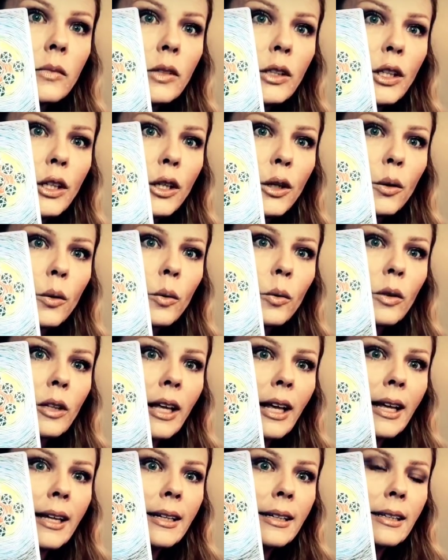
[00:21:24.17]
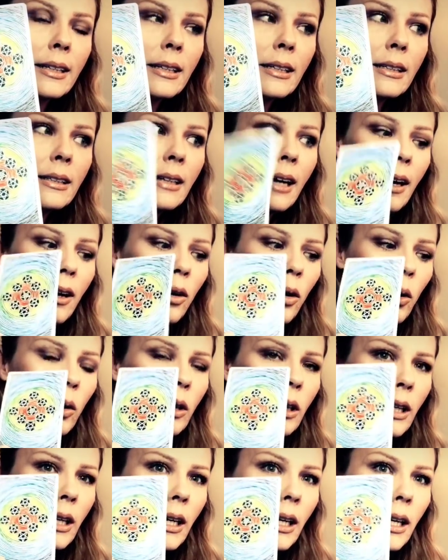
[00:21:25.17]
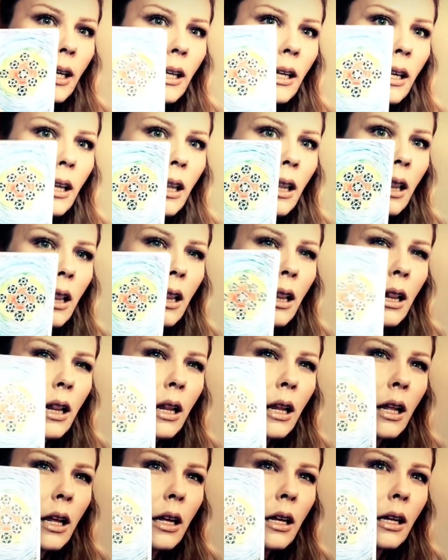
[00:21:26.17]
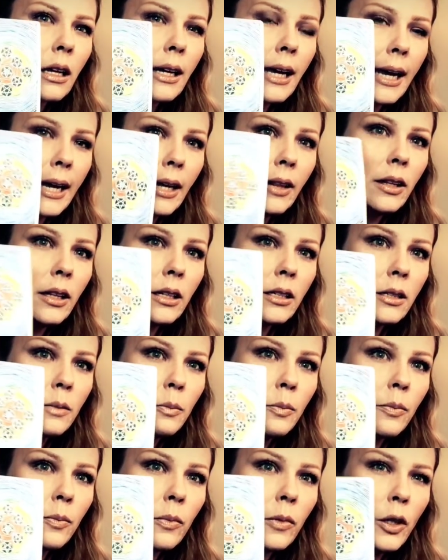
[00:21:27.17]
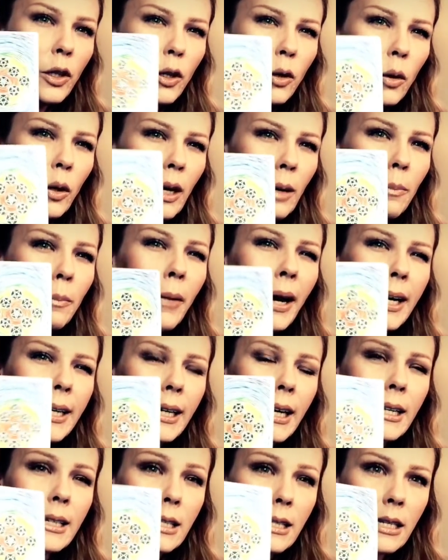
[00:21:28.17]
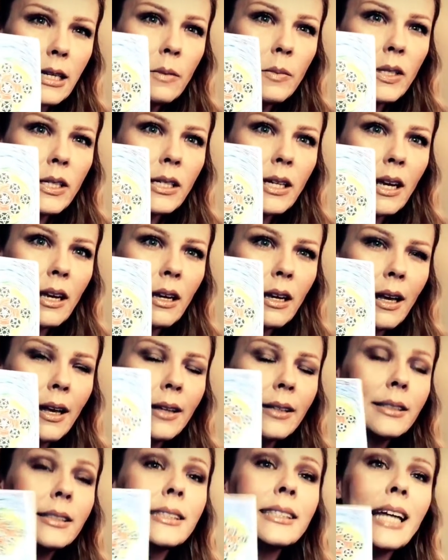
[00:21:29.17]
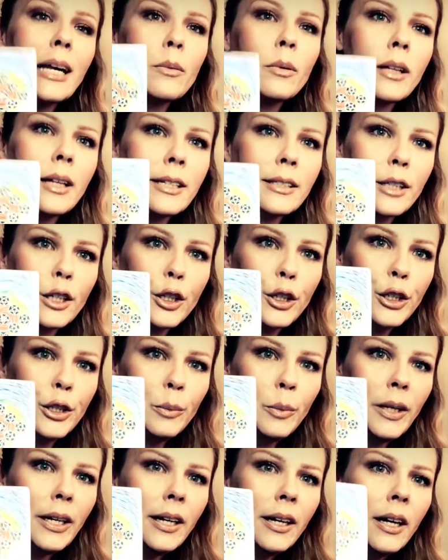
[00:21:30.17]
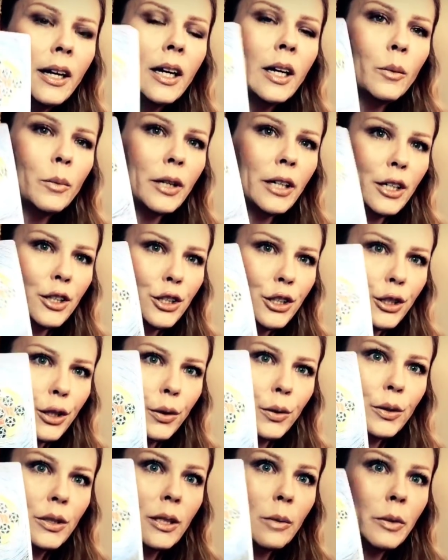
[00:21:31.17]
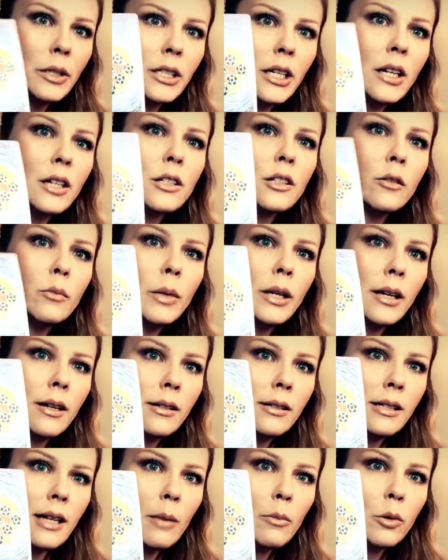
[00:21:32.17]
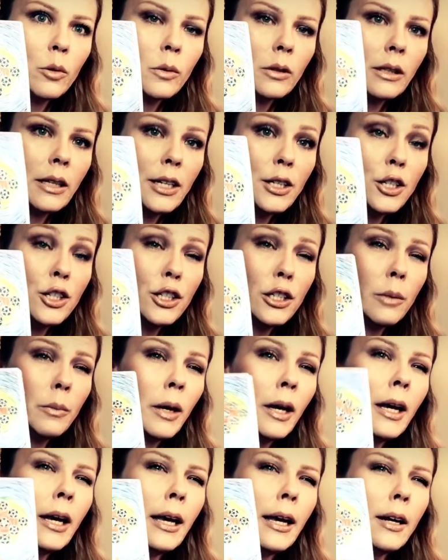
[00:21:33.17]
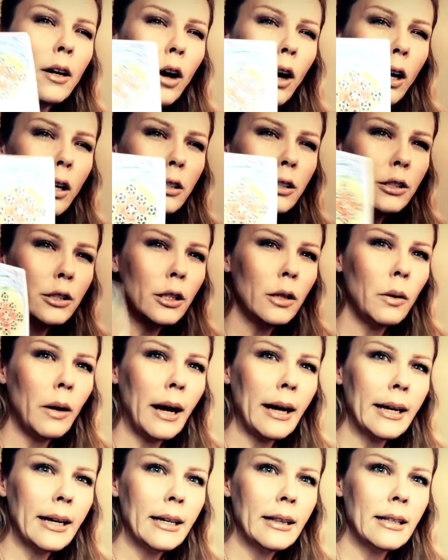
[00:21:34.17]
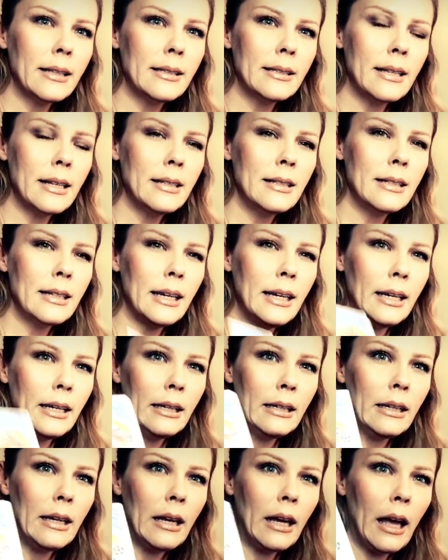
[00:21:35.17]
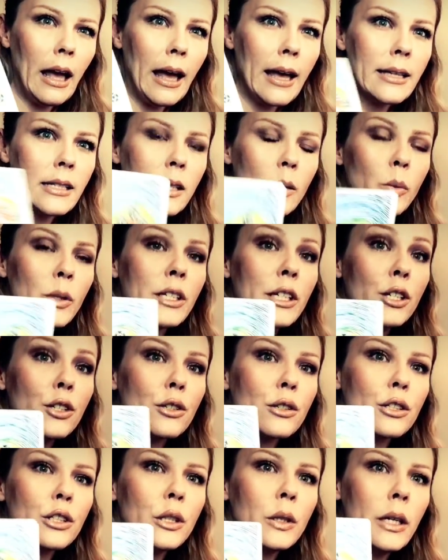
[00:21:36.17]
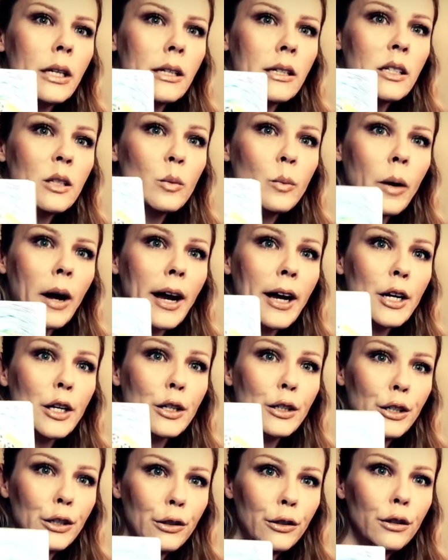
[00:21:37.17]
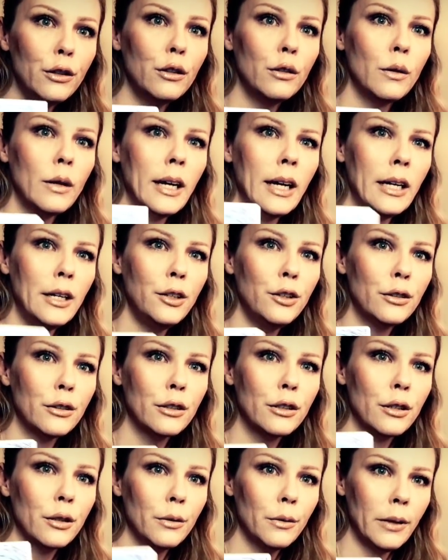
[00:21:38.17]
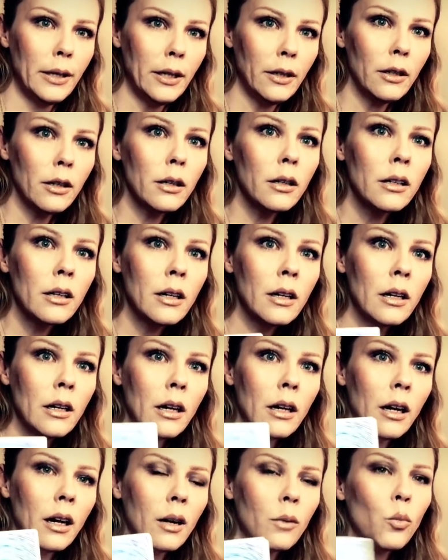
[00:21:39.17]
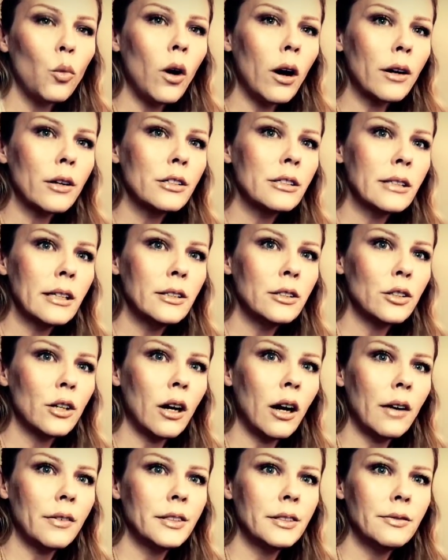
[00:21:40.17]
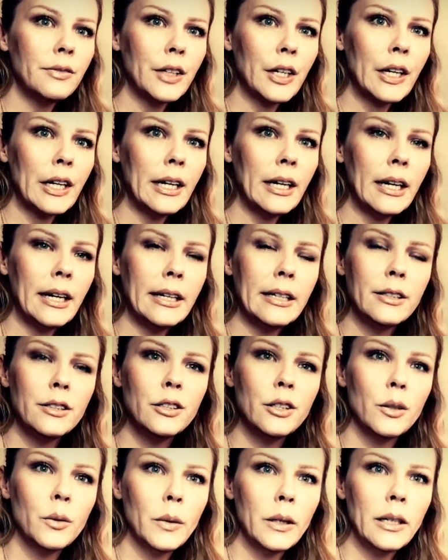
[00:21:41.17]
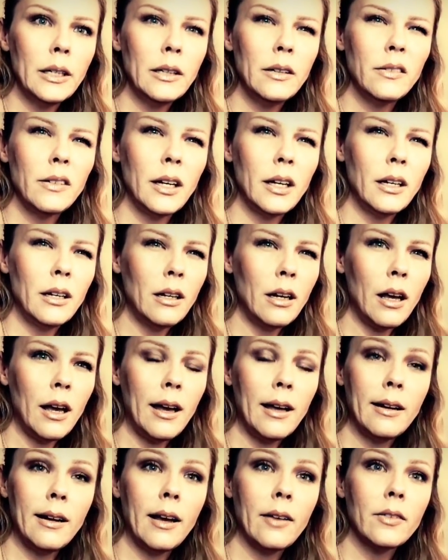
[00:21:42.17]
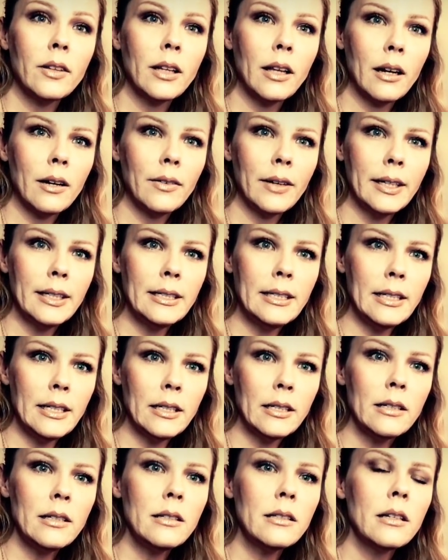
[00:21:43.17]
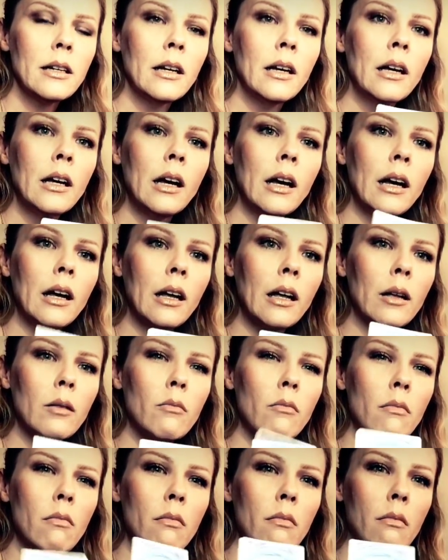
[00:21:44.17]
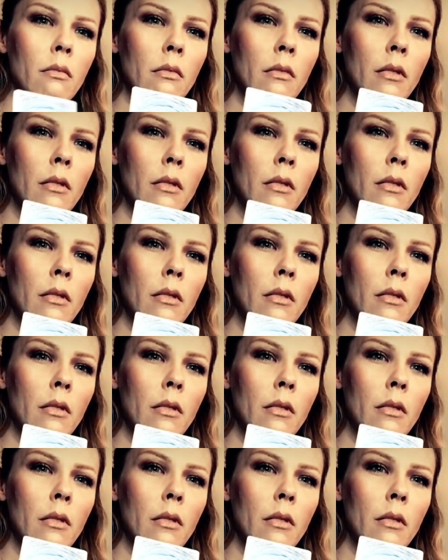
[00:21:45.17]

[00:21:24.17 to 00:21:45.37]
you know, that not only can this, you know, it might not seem as stable as it could be, but it shows the potential of being a stable relationship. It also, I get the sense it has the potential to inspire you in your career. Water signs are often very intuitive and have a lot of ideas. And